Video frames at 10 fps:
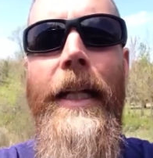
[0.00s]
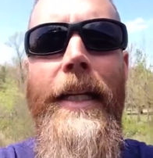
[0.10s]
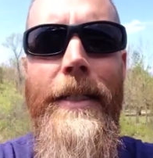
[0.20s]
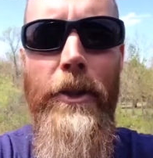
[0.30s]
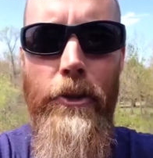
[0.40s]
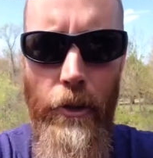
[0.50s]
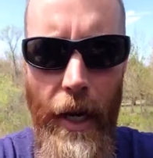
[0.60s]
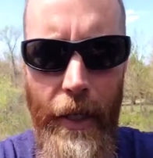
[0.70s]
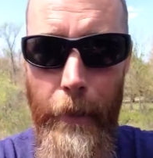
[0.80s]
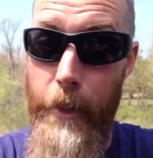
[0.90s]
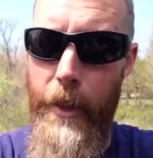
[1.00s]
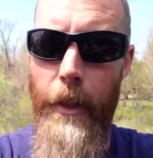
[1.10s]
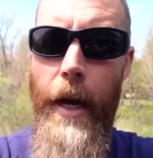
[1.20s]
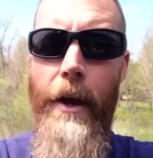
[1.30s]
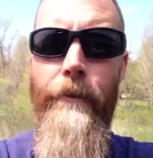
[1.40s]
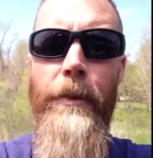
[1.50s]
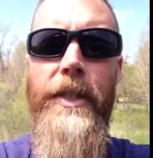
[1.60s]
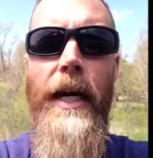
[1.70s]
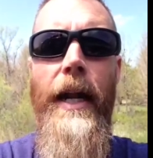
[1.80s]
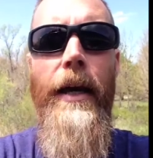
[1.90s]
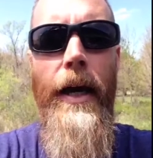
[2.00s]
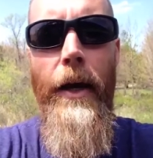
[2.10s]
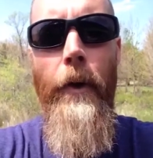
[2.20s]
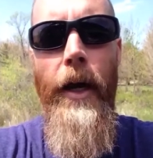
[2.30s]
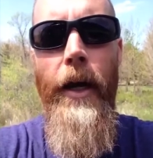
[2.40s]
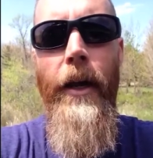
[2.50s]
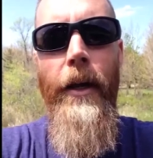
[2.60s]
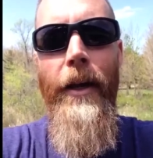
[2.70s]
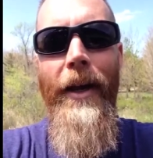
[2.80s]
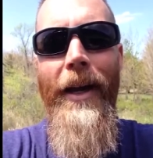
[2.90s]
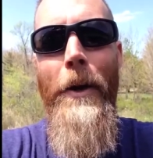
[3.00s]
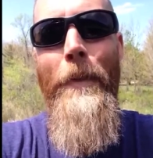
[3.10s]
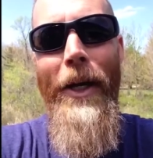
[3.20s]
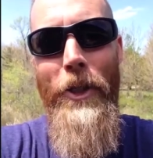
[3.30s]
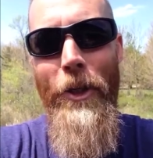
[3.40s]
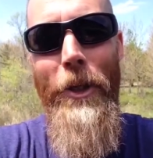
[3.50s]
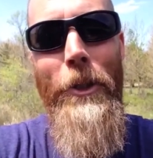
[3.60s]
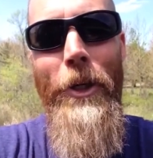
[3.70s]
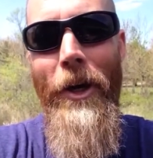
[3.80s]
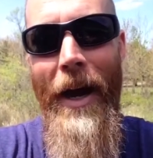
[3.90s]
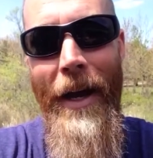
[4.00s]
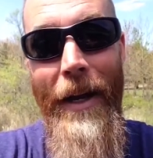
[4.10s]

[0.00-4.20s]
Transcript: again, this is Trek coming to you live from the side of the highway. Make sure you do your